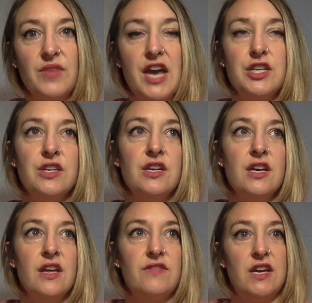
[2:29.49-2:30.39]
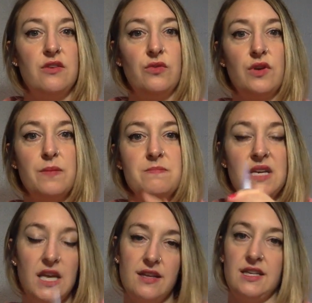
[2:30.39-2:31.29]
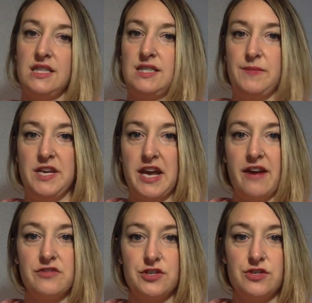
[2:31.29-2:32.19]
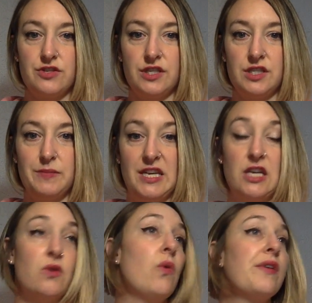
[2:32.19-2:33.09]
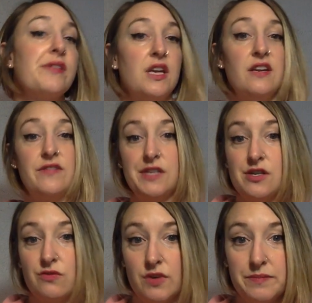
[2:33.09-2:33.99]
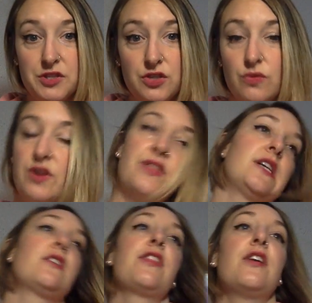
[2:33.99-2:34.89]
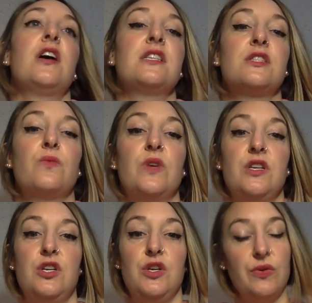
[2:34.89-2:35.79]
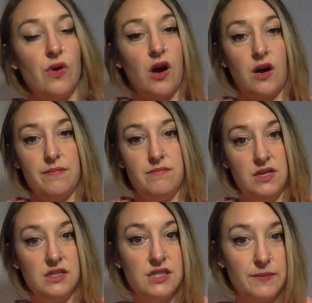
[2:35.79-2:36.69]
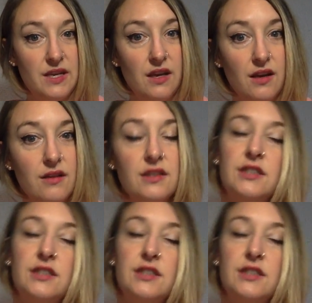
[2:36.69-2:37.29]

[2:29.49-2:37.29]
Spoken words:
And they immediately speak after you're done speaking, or they even interrupt you with their thoughts when you are mid-speaking.